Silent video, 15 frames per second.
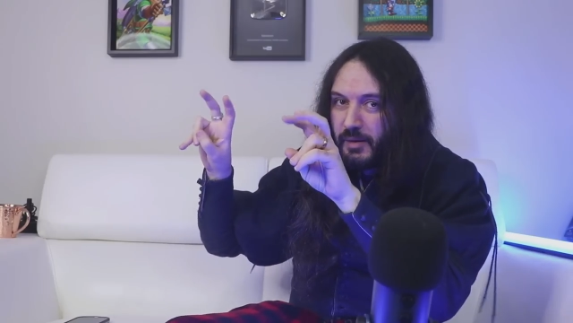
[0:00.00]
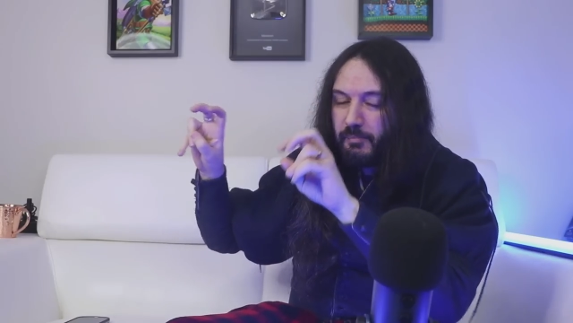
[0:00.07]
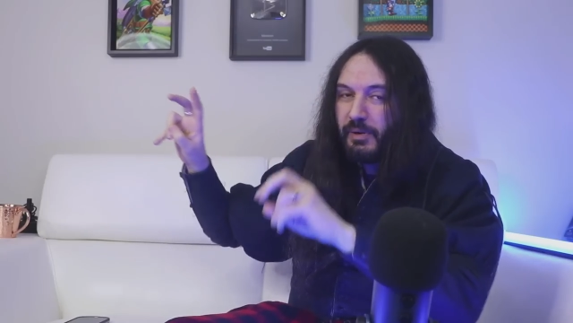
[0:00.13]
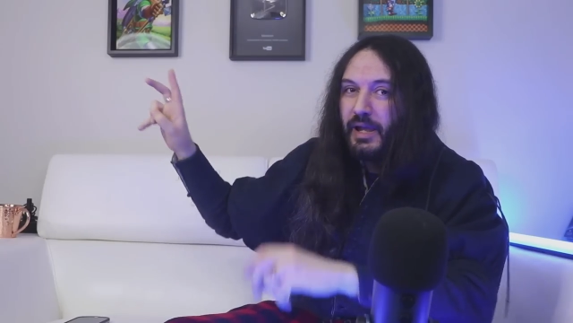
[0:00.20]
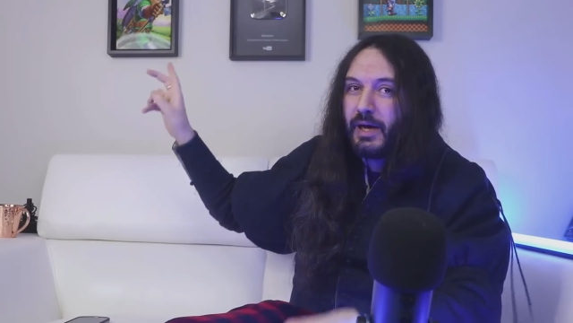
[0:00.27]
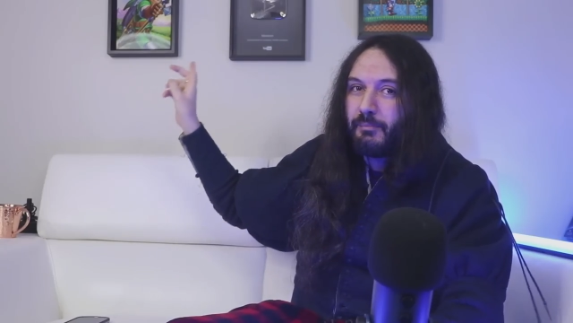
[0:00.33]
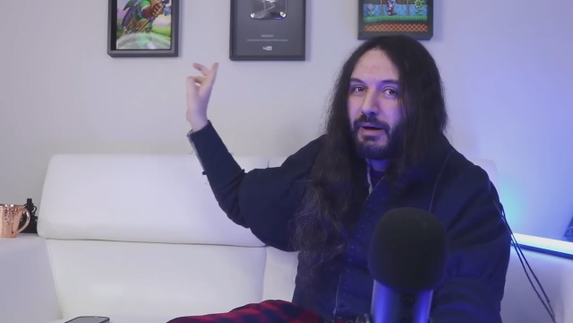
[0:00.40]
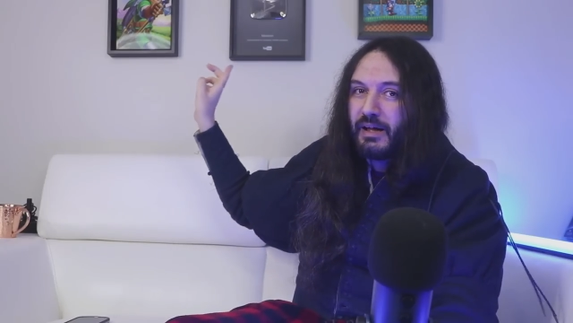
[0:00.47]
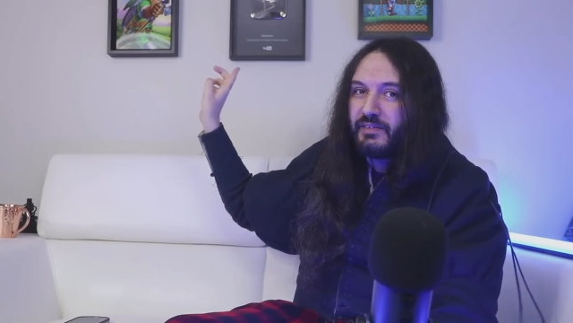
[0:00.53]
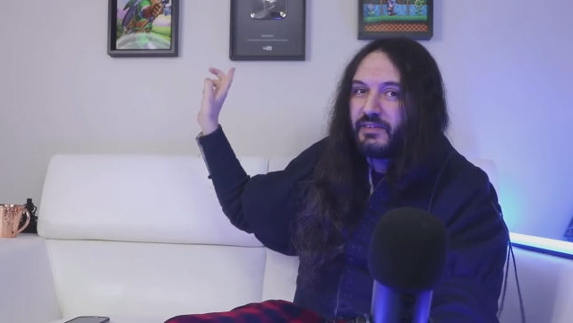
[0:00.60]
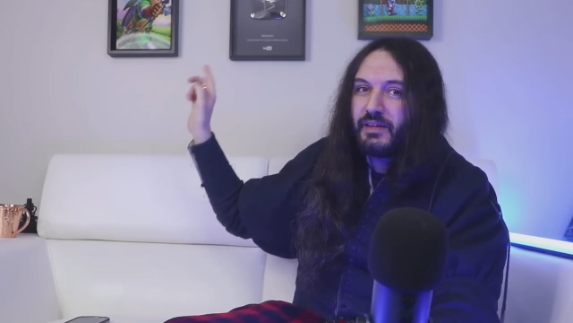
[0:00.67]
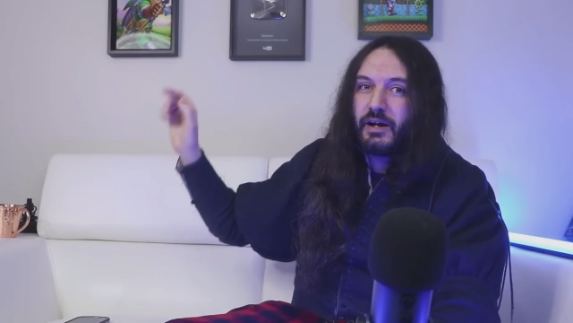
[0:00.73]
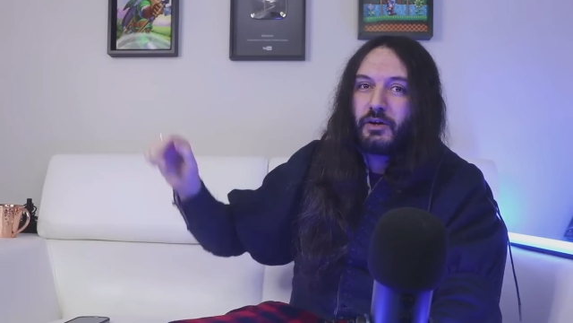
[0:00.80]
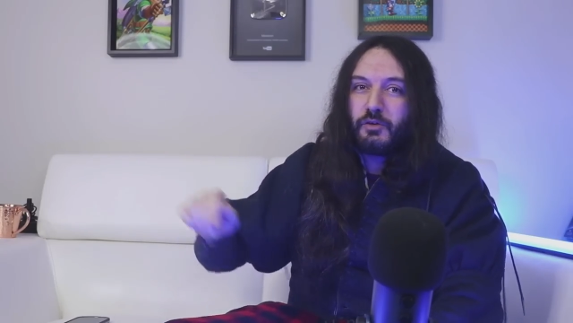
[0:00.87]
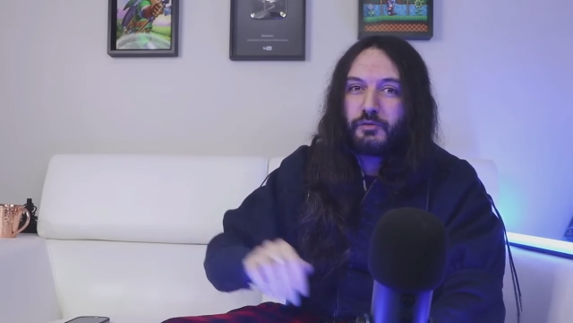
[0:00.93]
play button
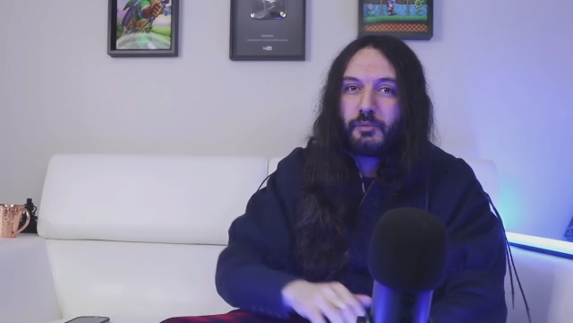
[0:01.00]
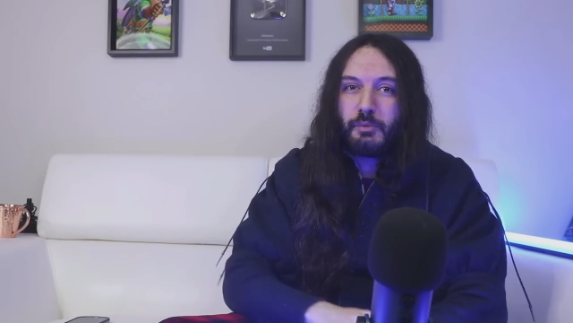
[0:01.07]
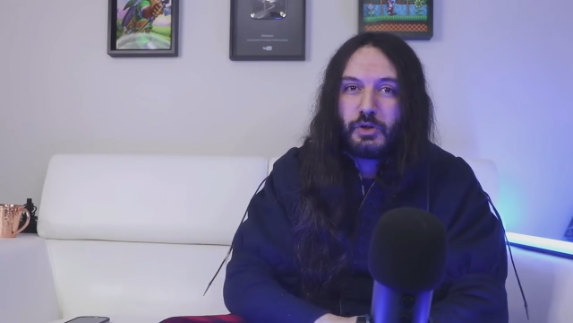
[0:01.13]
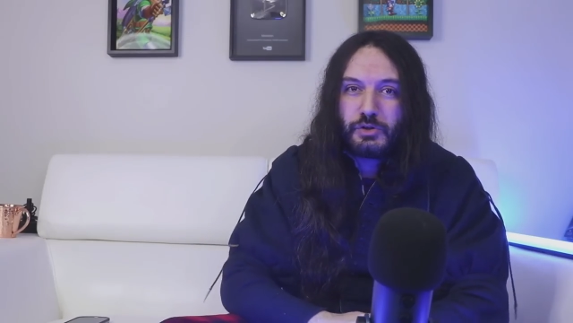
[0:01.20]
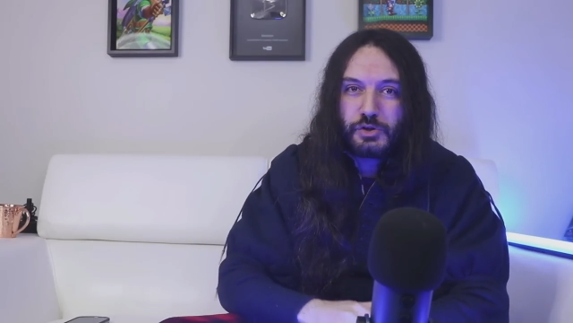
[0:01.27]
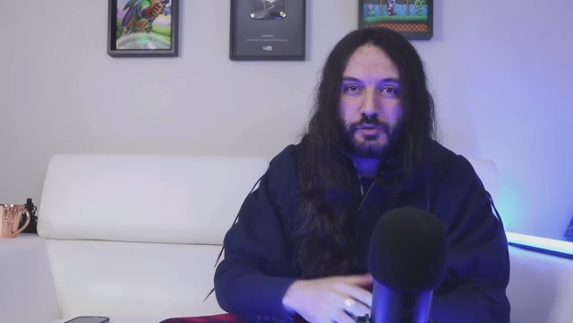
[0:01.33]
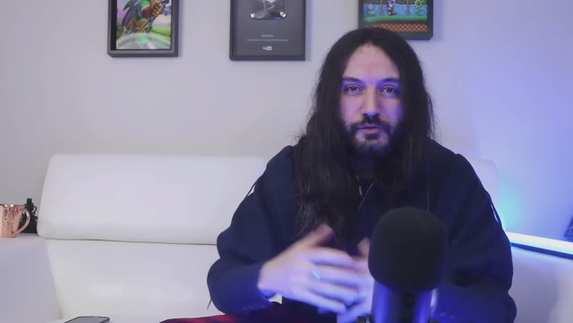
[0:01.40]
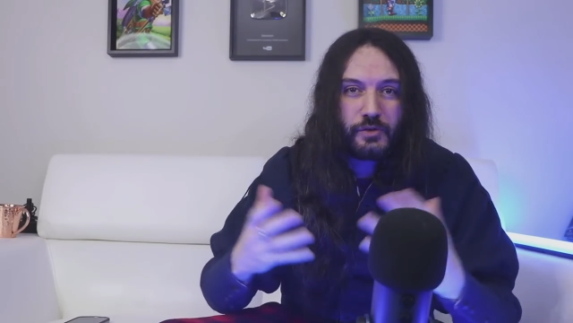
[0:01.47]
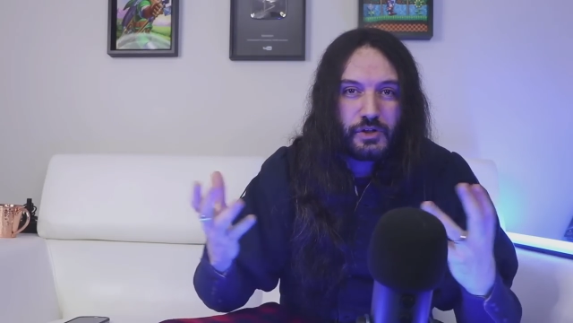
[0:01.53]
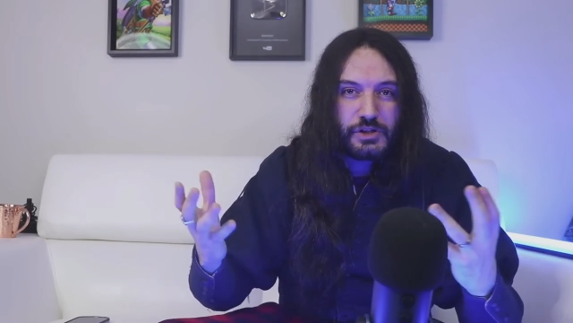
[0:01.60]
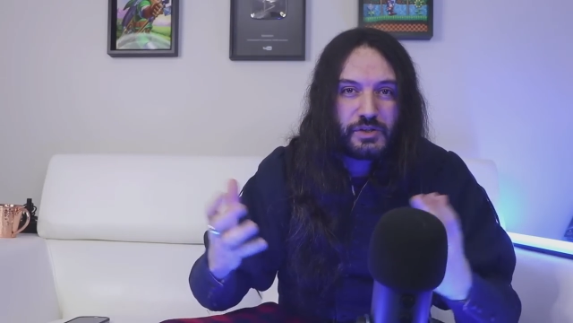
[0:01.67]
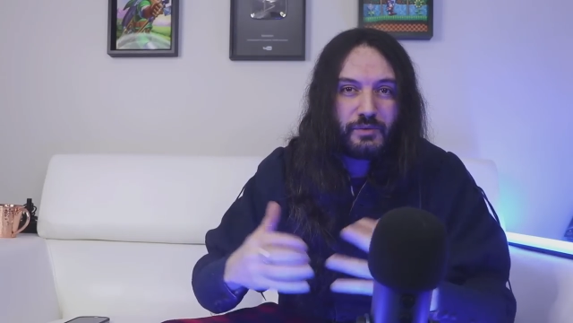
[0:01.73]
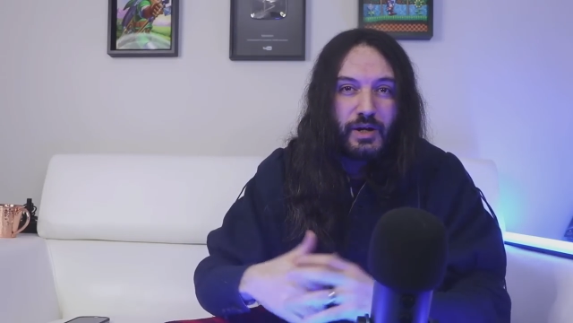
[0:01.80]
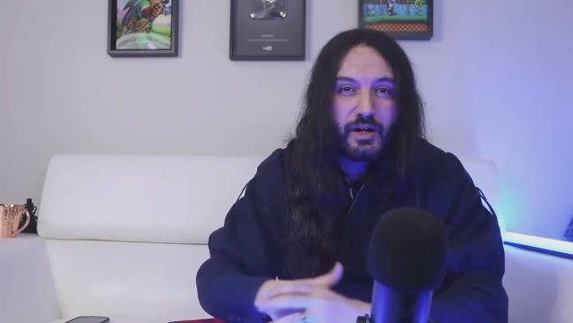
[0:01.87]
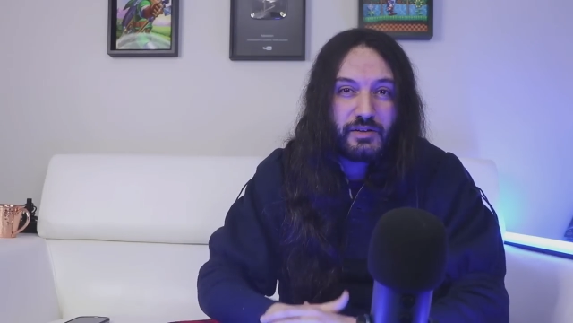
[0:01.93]
that I got from YouTube for
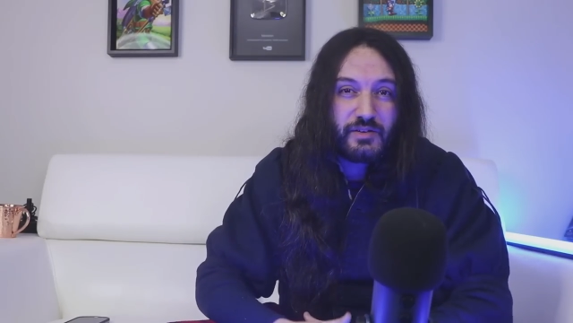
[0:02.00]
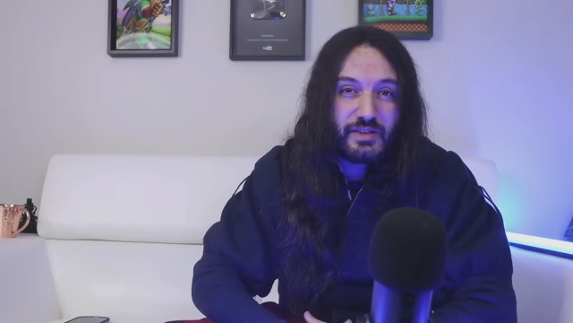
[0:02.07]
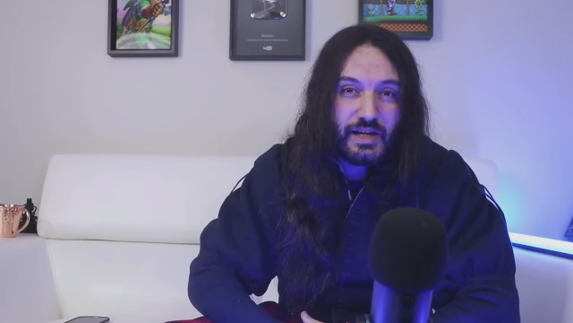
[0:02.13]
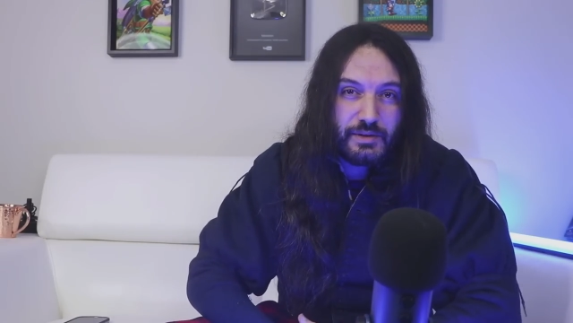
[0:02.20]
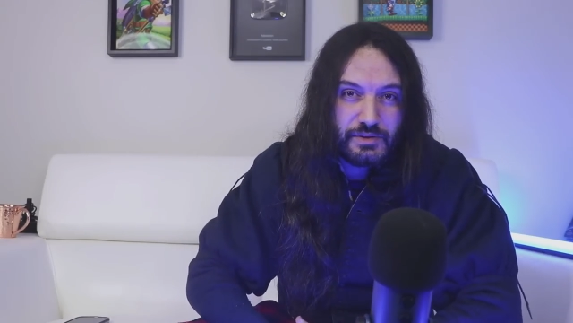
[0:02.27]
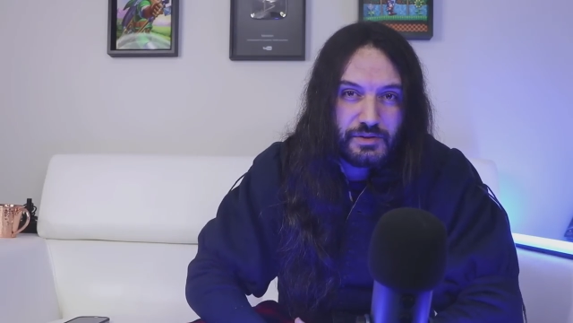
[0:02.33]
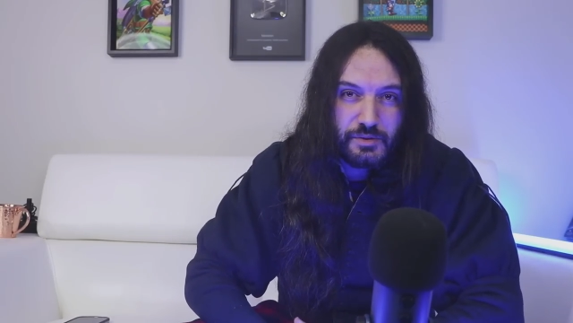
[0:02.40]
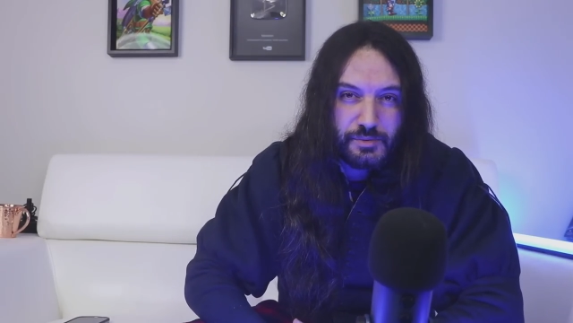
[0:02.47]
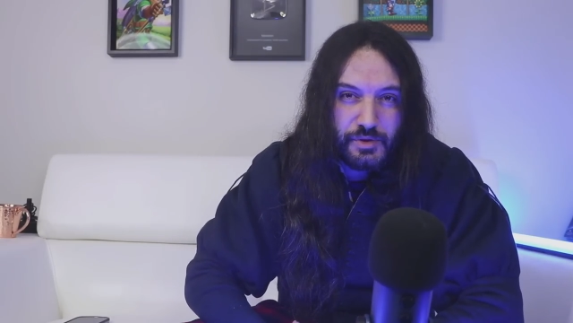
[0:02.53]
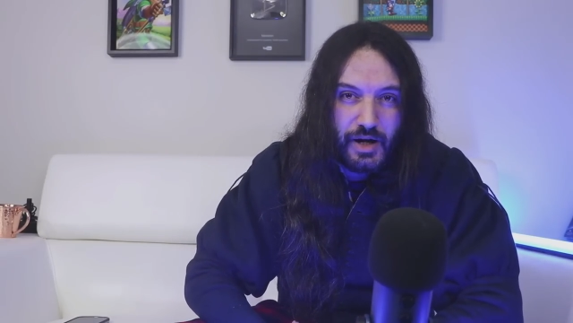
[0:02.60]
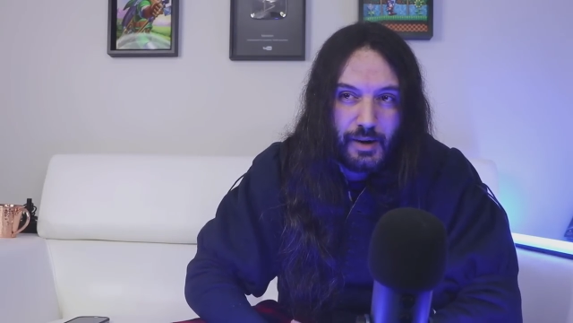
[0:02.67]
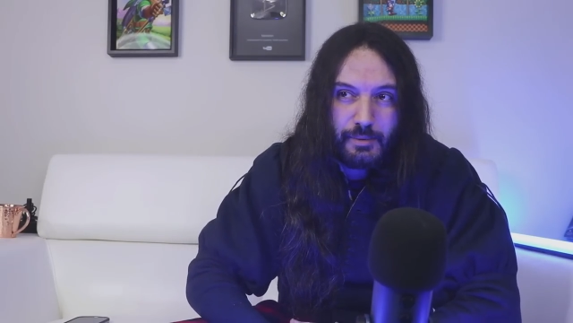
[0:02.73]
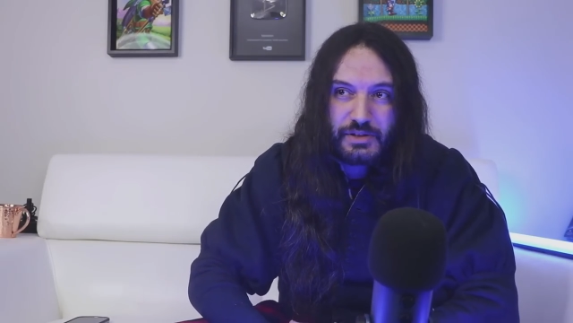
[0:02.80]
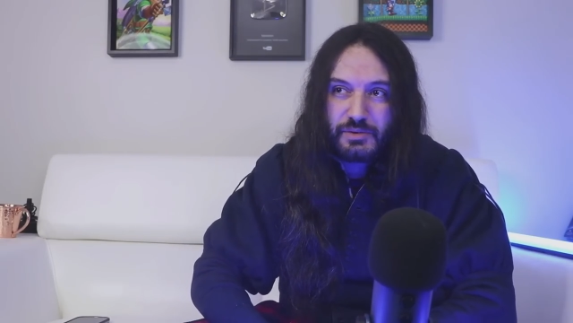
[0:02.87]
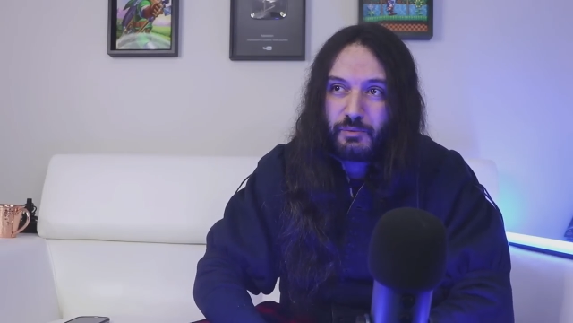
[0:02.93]
reaching 100,000 subscribers,